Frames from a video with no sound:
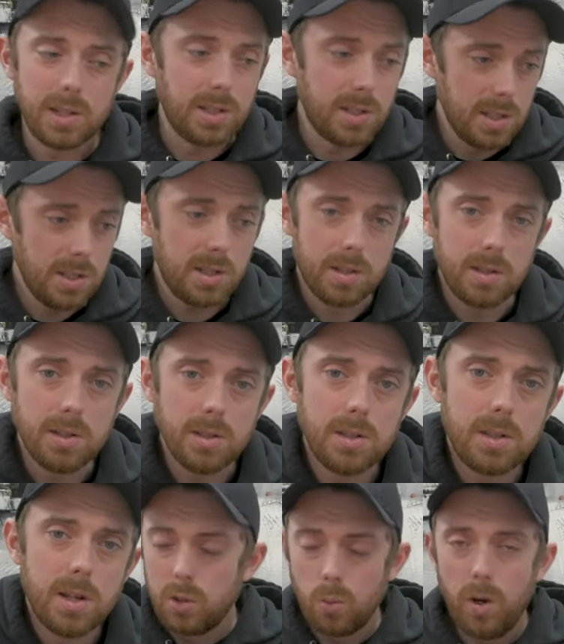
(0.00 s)

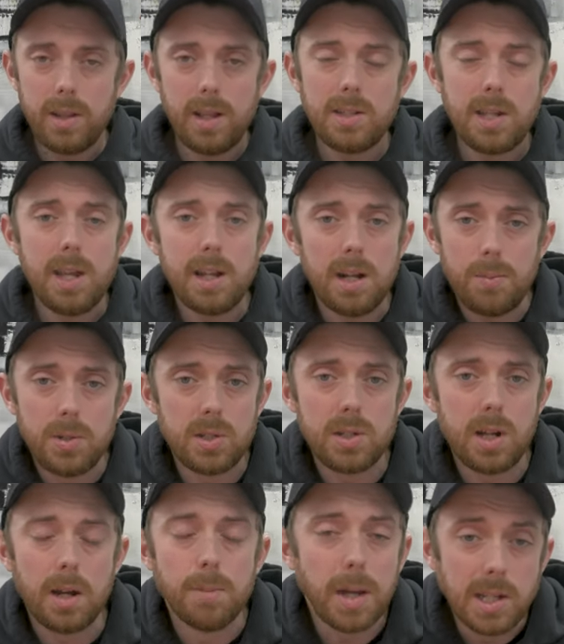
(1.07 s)
existence to where they're taking up his
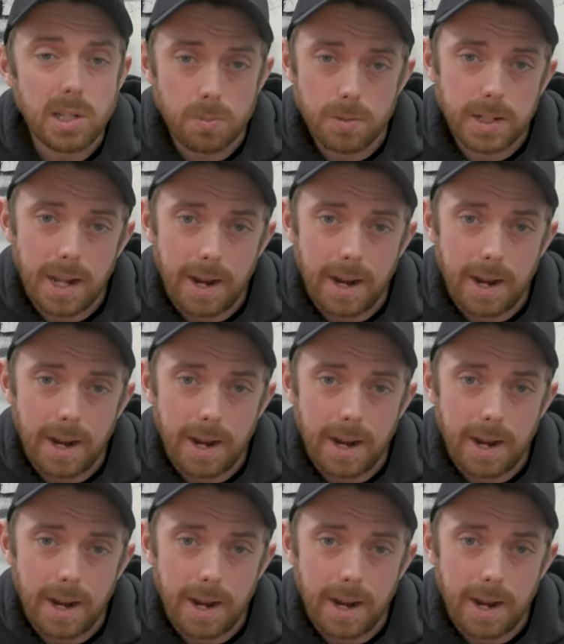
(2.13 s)
entire basement